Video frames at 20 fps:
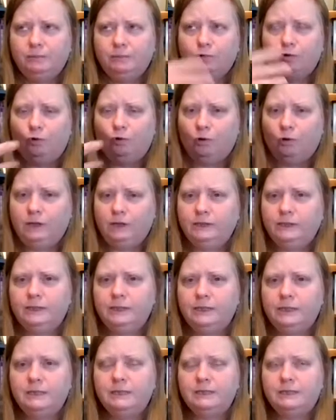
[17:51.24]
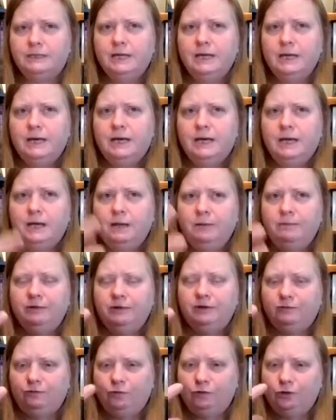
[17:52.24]
qualities
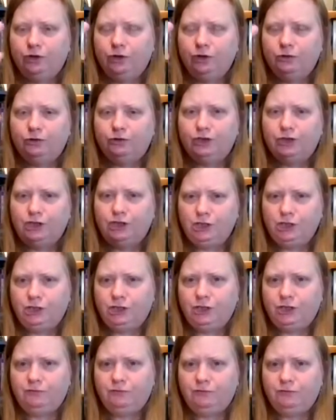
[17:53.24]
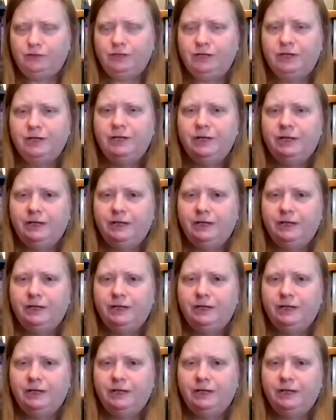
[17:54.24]
before you shift